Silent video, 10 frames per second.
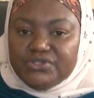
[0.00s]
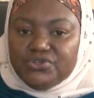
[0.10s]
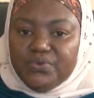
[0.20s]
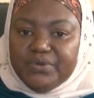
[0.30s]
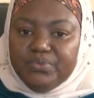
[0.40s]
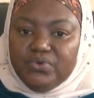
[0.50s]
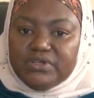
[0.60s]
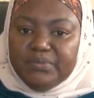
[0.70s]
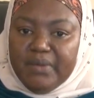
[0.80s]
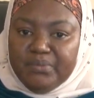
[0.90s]
So we
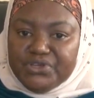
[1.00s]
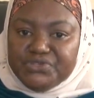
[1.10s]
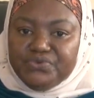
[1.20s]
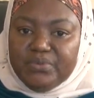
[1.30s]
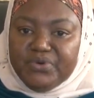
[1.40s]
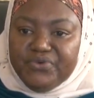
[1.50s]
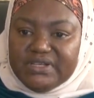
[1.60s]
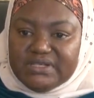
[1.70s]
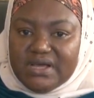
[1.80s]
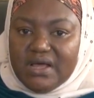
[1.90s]
pulled members from
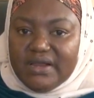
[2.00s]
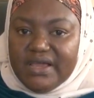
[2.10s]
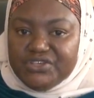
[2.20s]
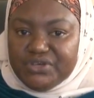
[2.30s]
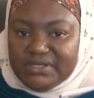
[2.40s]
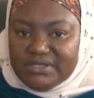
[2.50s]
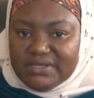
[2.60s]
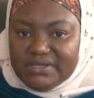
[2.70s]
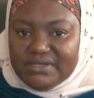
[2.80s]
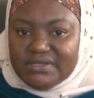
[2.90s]
critical
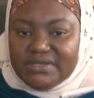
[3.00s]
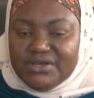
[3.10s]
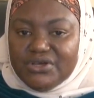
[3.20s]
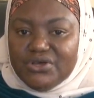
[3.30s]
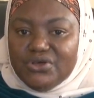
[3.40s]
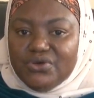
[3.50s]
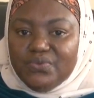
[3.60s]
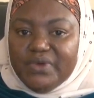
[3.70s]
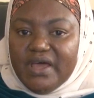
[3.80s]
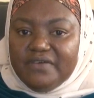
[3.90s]
agencies,
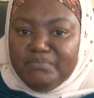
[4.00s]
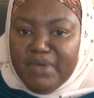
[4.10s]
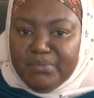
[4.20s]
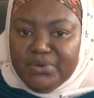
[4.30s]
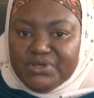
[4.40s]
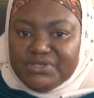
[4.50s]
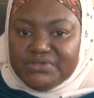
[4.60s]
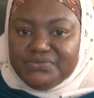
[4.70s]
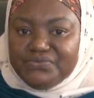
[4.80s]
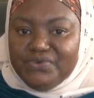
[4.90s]
we have
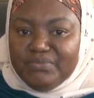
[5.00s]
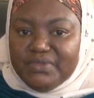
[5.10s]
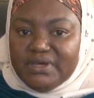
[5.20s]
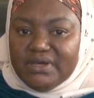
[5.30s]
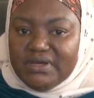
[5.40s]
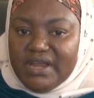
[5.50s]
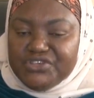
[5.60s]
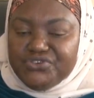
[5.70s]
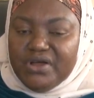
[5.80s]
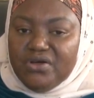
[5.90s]
members from the
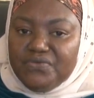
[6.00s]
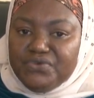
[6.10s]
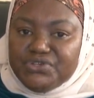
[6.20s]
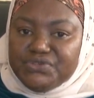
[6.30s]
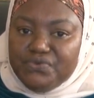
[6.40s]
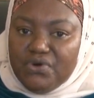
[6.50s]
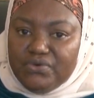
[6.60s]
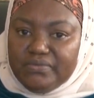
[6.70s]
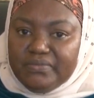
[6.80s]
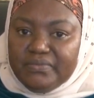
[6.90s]
Nigerian Governors
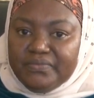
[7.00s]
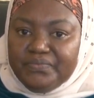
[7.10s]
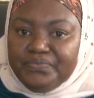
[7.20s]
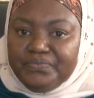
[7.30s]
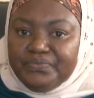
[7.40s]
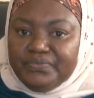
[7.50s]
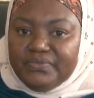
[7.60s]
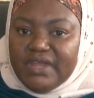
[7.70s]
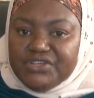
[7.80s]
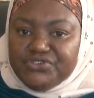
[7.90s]
Forum,
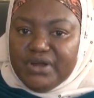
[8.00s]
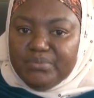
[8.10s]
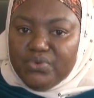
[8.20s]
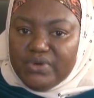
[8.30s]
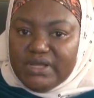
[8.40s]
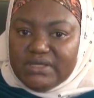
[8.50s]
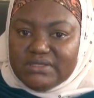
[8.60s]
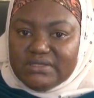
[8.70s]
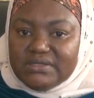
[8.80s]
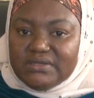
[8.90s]
Nigerian
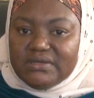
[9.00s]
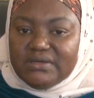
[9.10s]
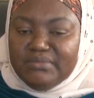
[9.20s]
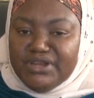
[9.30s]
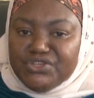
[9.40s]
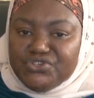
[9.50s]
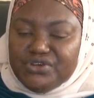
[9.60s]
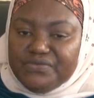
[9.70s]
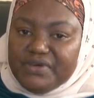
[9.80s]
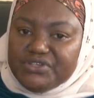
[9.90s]
Police,
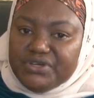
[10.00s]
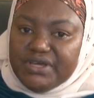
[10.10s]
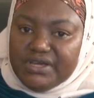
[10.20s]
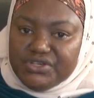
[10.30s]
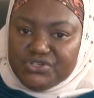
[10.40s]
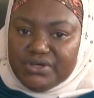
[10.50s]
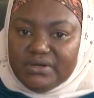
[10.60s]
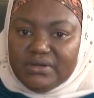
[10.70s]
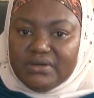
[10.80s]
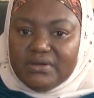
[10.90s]
Ministry of
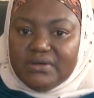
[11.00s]
Education,